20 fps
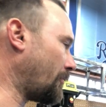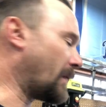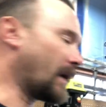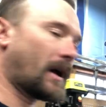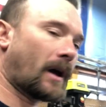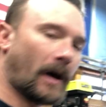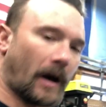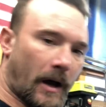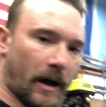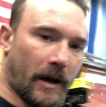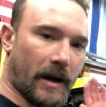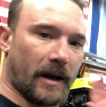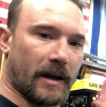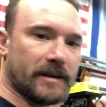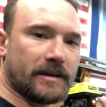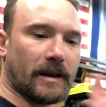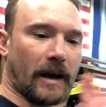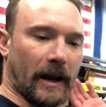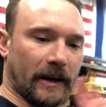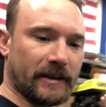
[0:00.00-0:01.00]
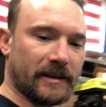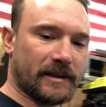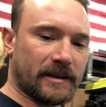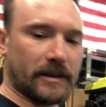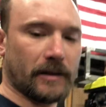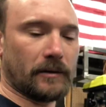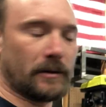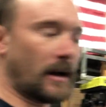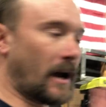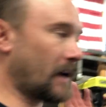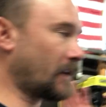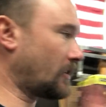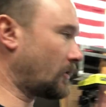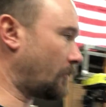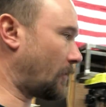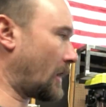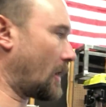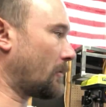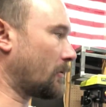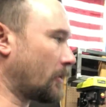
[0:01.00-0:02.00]
Because I'd still like
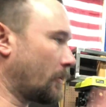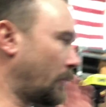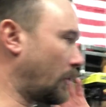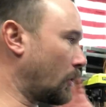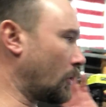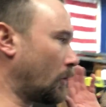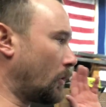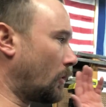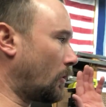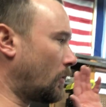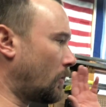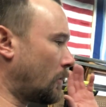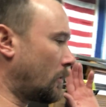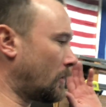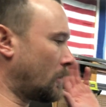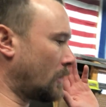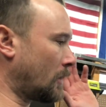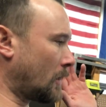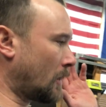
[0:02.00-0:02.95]
to be able to pull